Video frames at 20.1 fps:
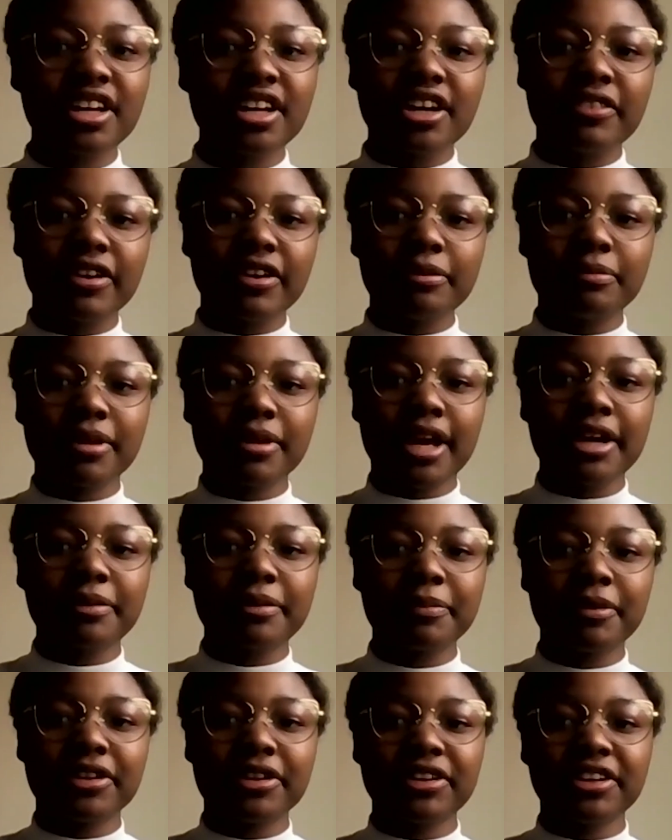around
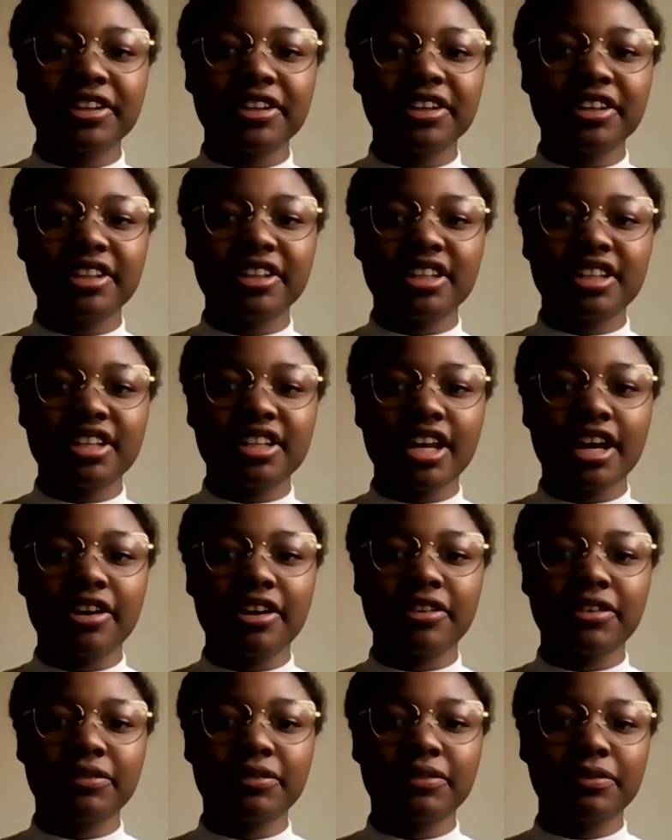Black motherhood and health